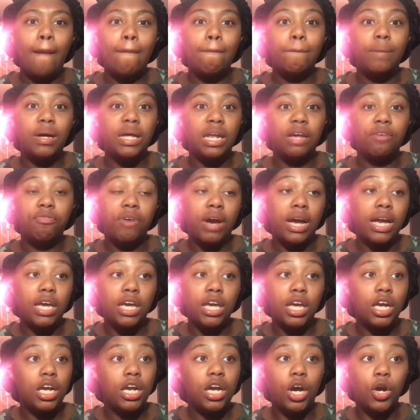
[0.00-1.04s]
But if I
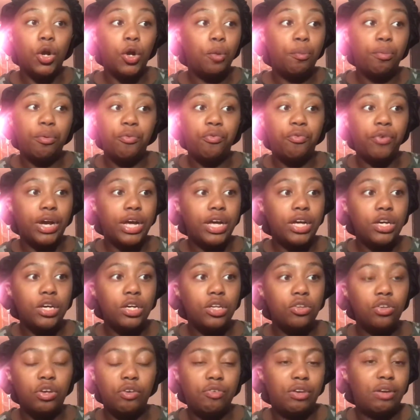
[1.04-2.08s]
get a group of
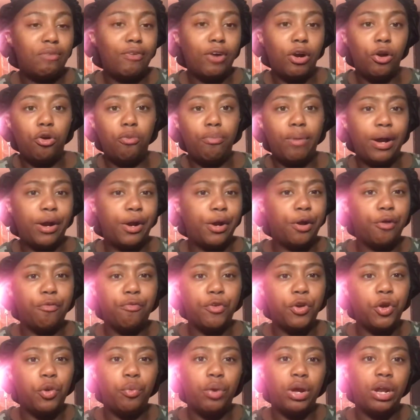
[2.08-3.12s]
friends, even if I go with my
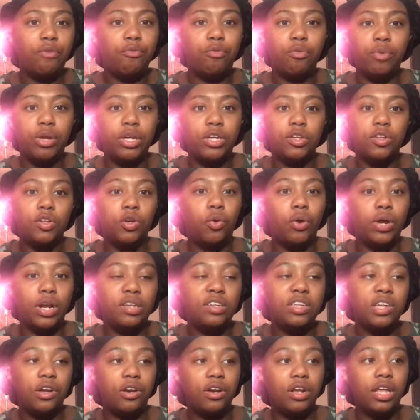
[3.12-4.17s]
girlfriend or whatever, we just go on a
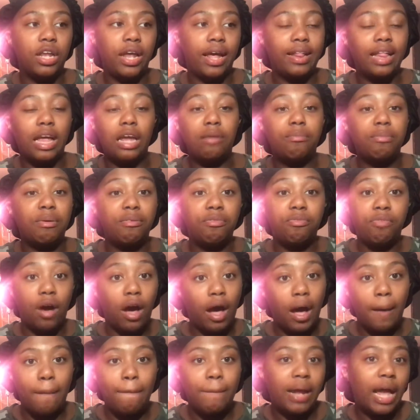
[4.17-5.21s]
Saturday, like that'll be
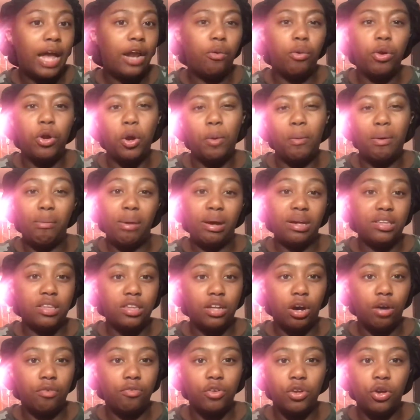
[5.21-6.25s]
fine. But I don't want to go by
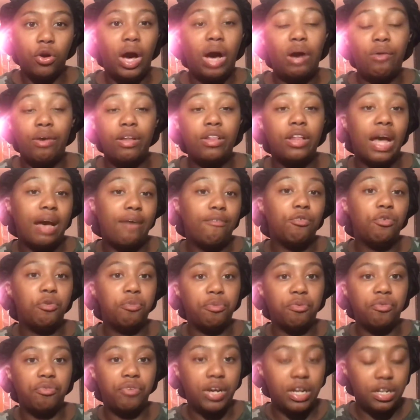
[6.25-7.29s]
myself. I'd rather have a group
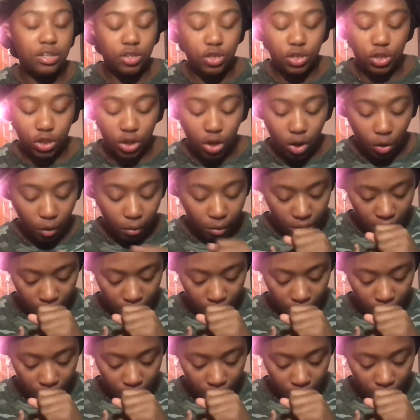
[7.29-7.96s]
of friends to go.